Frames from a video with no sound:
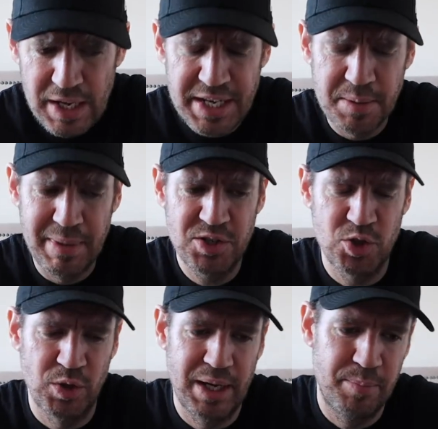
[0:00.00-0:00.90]
need to make
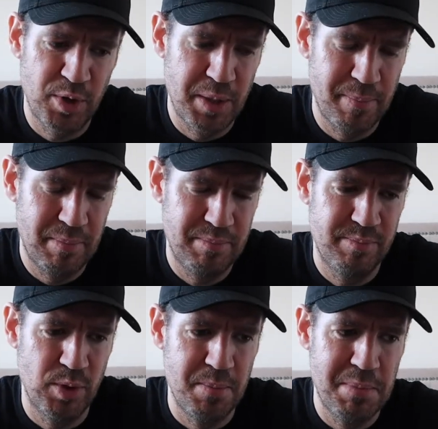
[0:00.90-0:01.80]
sure that I'm
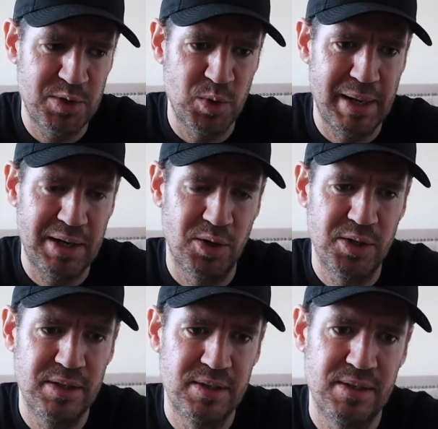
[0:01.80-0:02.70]
putting muscle back
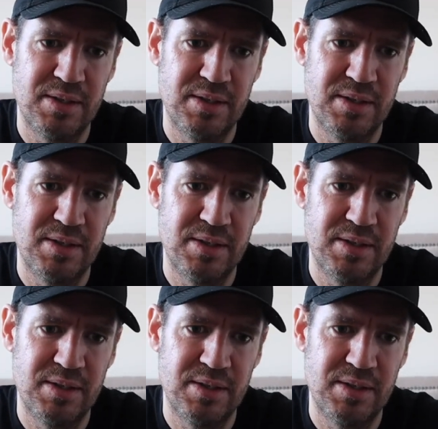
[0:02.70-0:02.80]
on.